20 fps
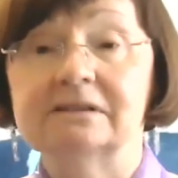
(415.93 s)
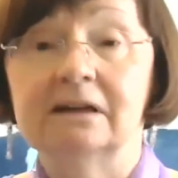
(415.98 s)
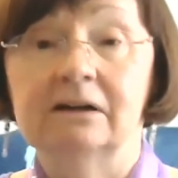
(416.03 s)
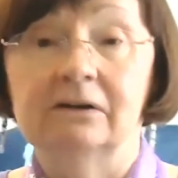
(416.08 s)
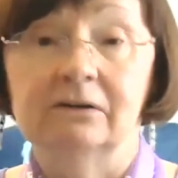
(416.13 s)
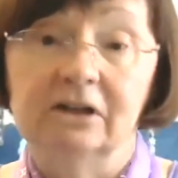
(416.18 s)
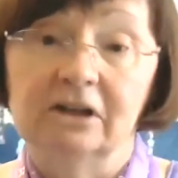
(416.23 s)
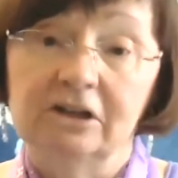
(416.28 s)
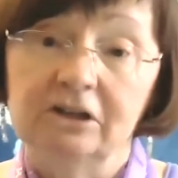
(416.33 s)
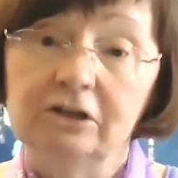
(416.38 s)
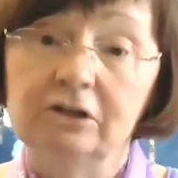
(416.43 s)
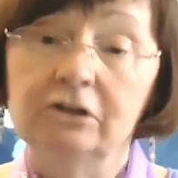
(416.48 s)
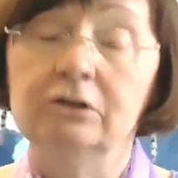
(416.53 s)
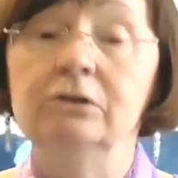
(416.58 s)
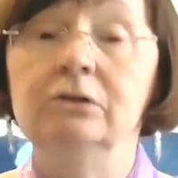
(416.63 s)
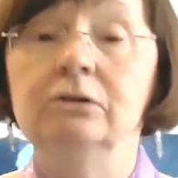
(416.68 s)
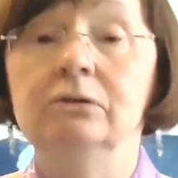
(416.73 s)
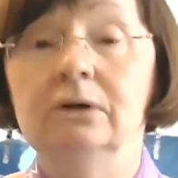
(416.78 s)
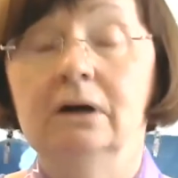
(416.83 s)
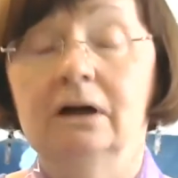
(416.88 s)
Now,
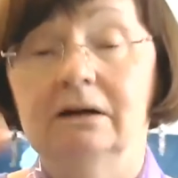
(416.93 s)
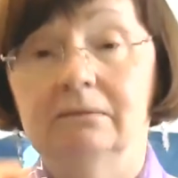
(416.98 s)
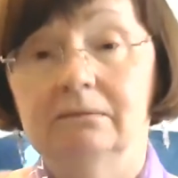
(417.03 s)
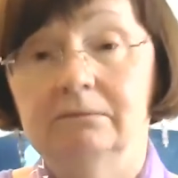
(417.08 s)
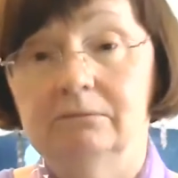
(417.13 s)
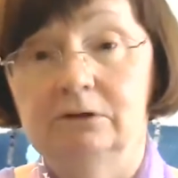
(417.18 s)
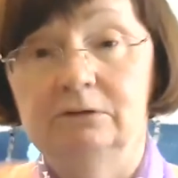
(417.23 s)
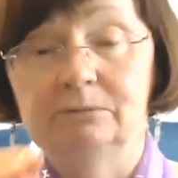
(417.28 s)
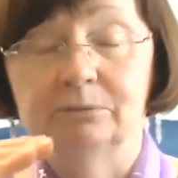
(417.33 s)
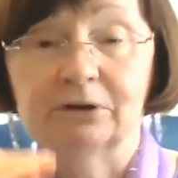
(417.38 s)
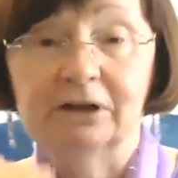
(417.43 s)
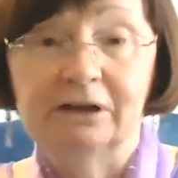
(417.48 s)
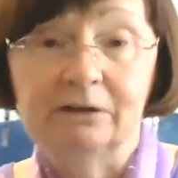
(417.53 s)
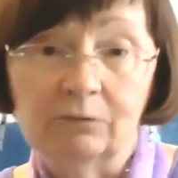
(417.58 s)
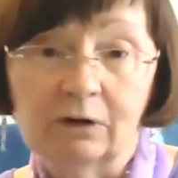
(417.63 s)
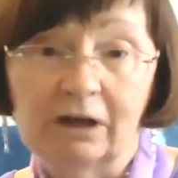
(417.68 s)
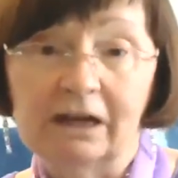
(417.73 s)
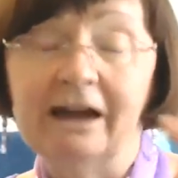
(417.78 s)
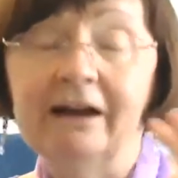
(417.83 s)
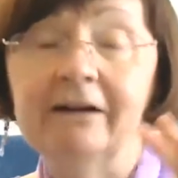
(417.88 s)
you would bring
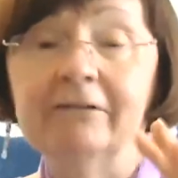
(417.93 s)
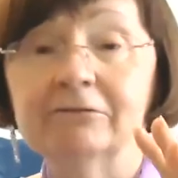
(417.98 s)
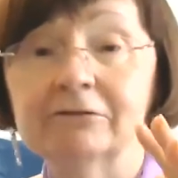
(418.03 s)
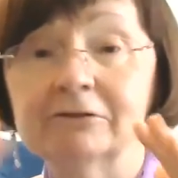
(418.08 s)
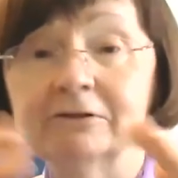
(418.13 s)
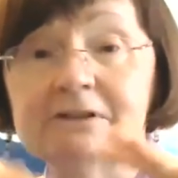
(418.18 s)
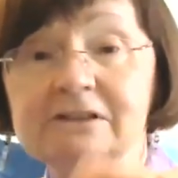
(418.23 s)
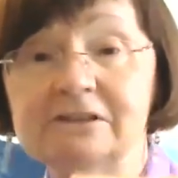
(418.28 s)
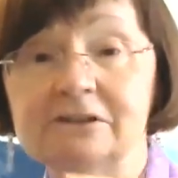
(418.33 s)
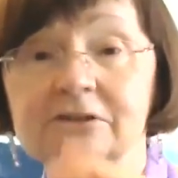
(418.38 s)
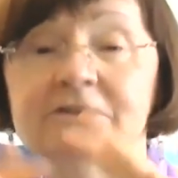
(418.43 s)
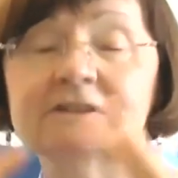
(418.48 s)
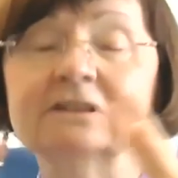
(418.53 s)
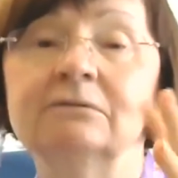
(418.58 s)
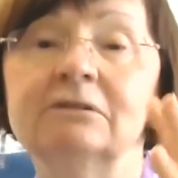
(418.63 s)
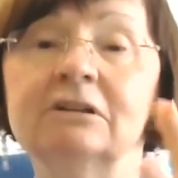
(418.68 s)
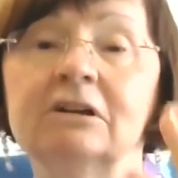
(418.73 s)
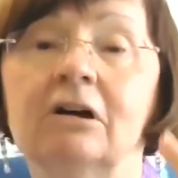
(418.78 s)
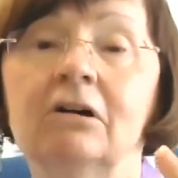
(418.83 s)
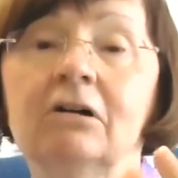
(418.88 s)
whatever is yours,
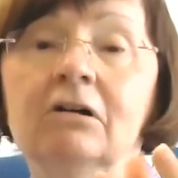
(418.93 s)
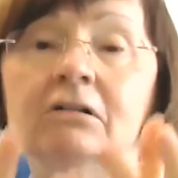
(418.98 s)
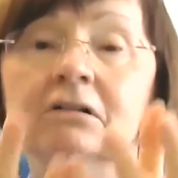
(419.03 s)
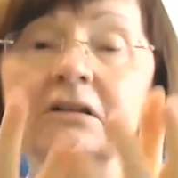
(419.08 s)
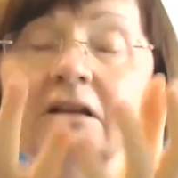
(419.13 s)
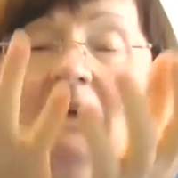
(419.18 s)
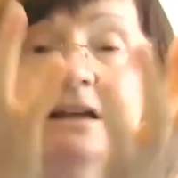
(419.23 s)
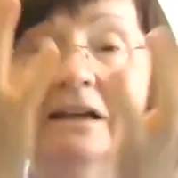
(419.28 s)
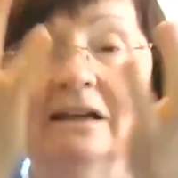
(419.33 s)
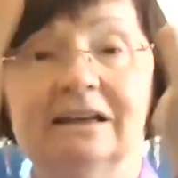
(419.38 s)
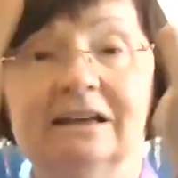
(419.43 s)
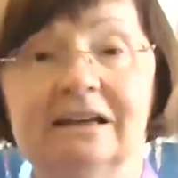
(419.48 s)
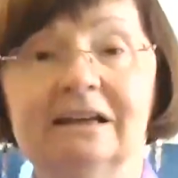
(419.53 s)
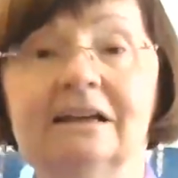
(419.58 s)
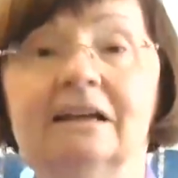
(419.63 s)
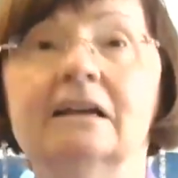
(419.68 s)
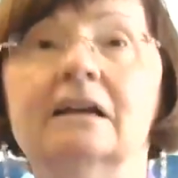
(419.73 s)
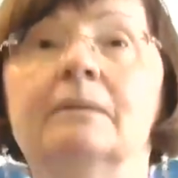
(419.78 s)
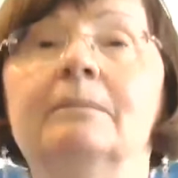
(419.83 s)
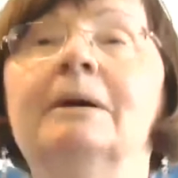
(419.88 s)
it would all kind of
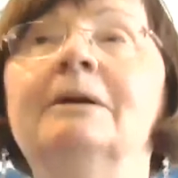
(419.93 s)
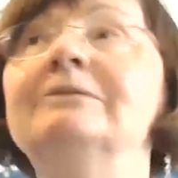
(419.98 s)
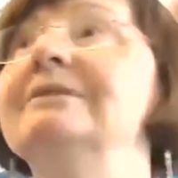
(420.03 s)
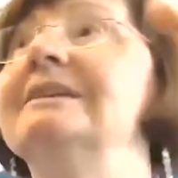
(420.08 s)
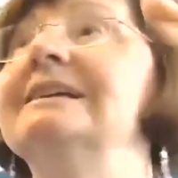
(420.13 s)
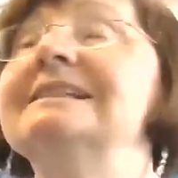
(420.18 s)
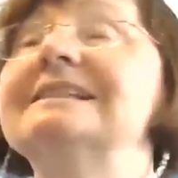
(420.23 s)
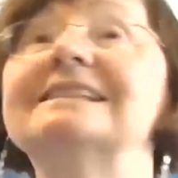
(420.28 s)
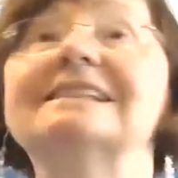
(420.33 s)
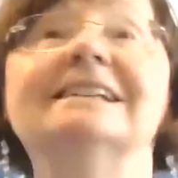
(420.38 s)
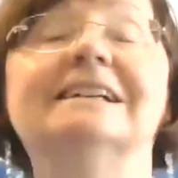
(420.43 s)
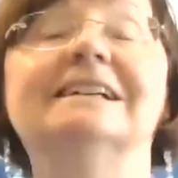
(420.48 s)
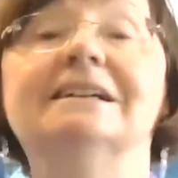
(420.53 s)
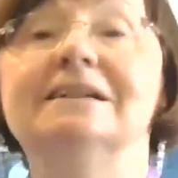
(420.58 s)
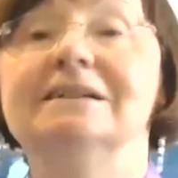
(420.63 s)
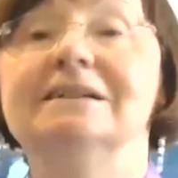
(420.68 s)
come out this